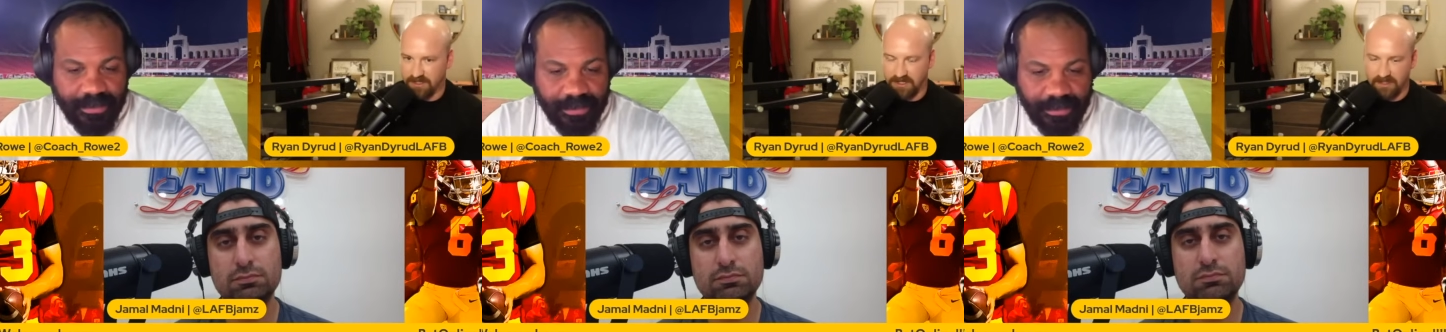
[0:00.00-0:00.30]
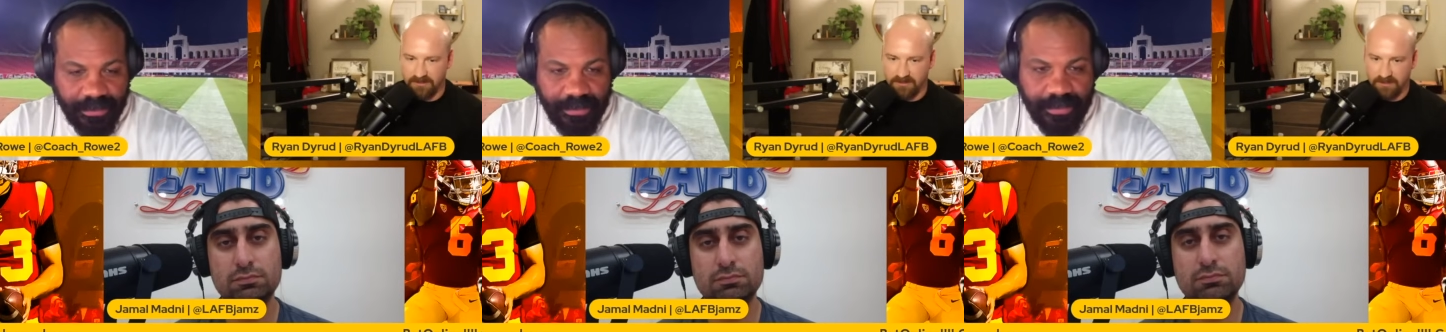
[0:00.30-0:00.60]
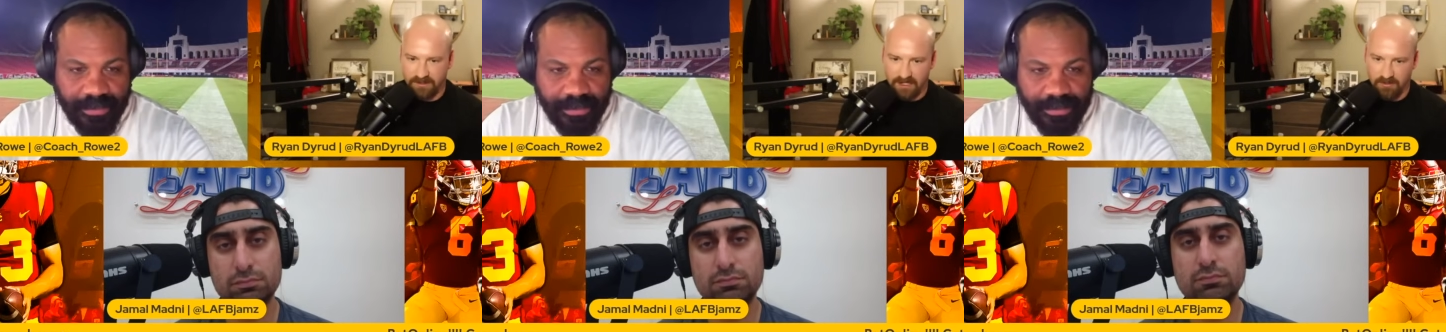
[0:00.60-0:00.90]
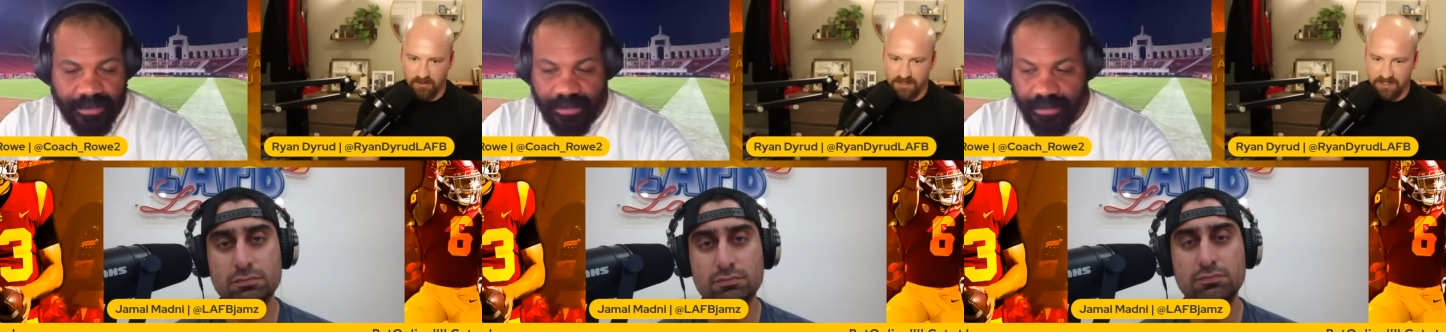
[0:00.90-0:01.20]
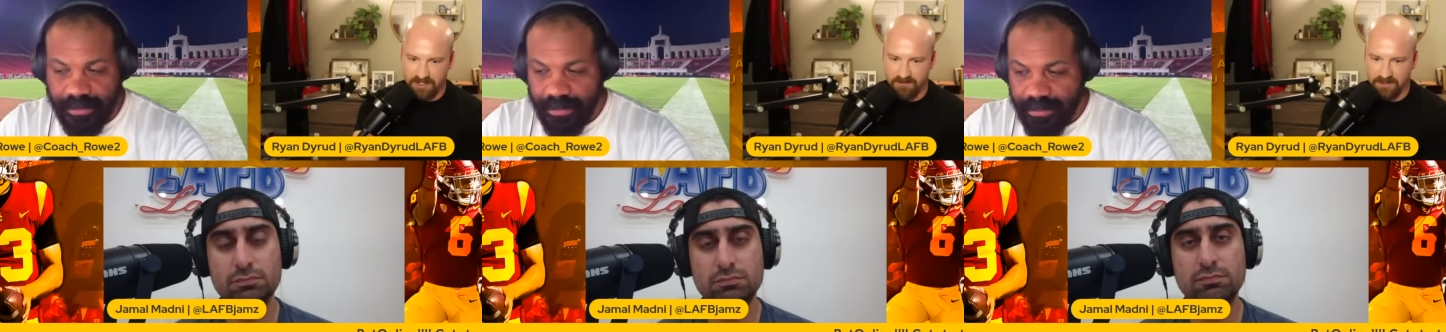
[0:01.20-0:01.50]
Speaker 1: uh, yeah, Corey
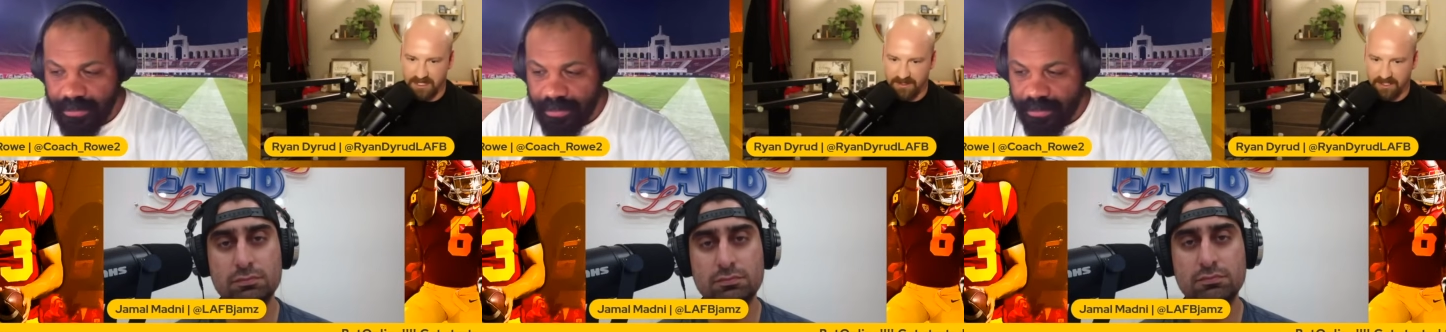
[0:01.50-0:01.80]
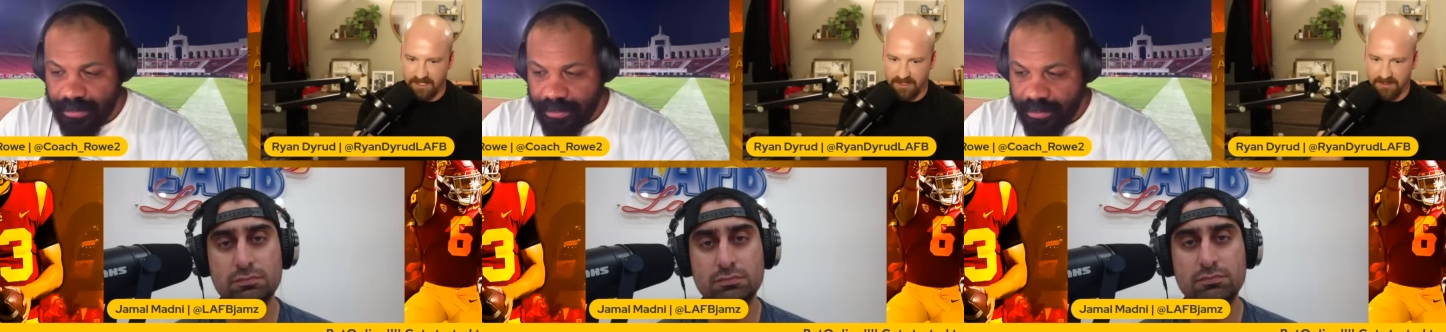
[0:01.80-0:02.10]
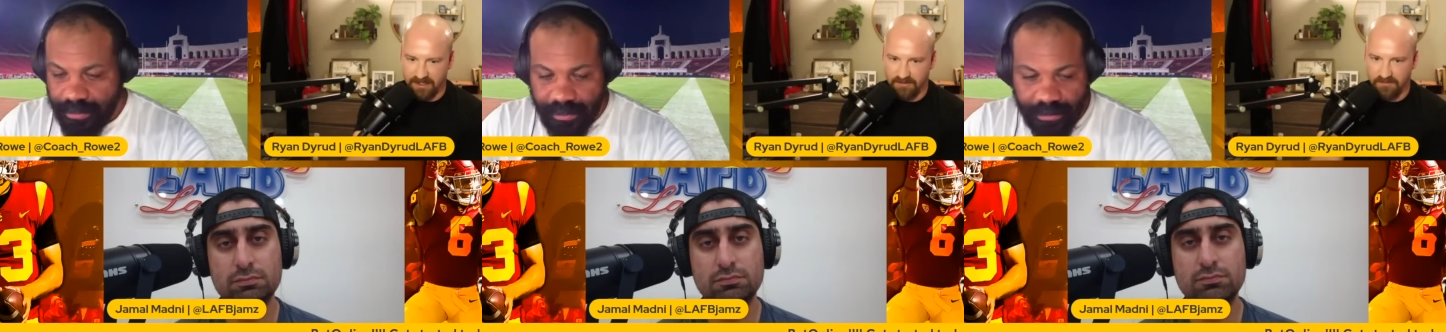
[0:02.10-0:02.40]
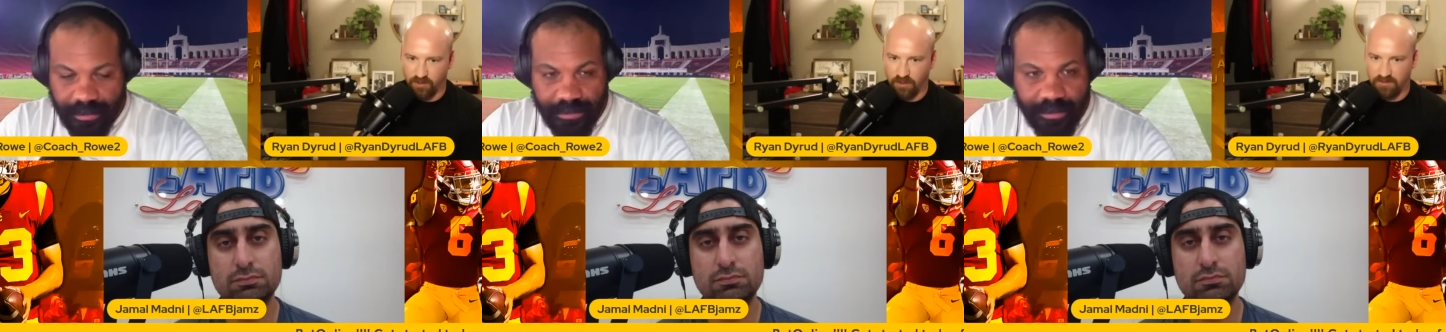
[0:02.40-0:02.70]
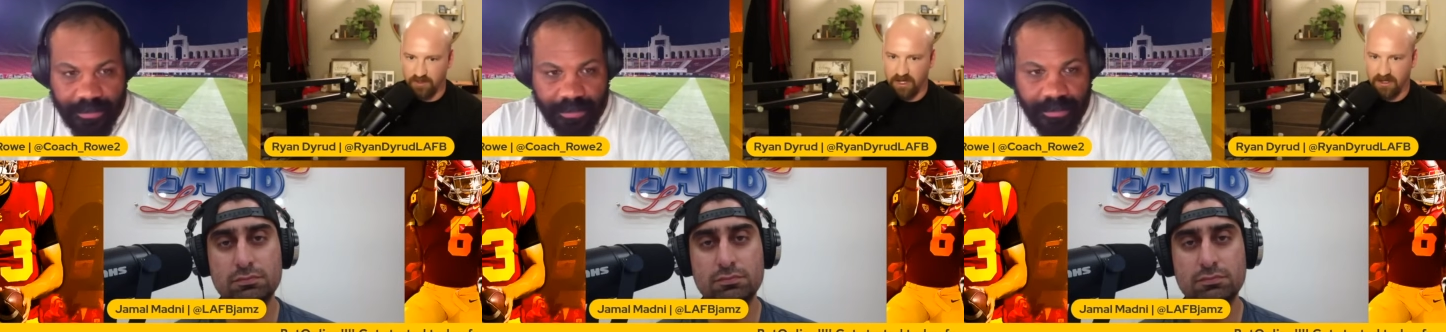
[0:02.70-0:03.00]
Sims, and then uh, Floyd
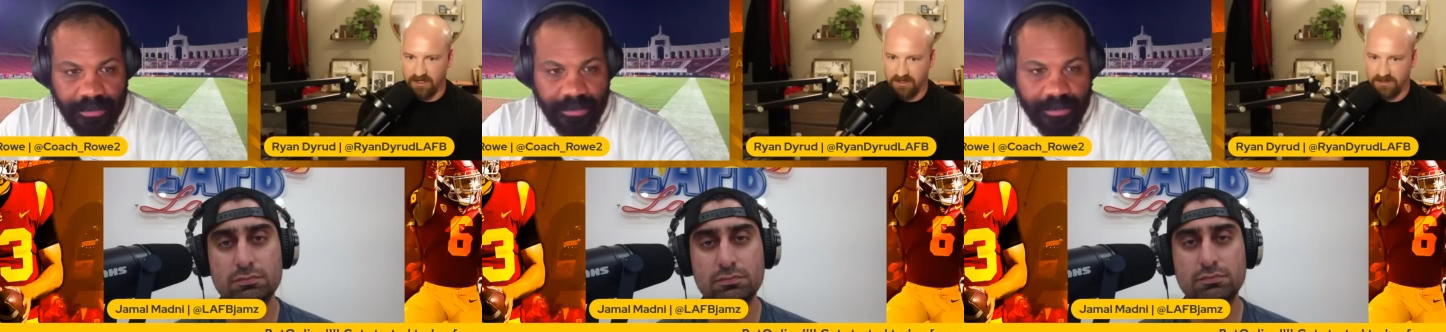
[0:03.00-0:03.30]
Boucard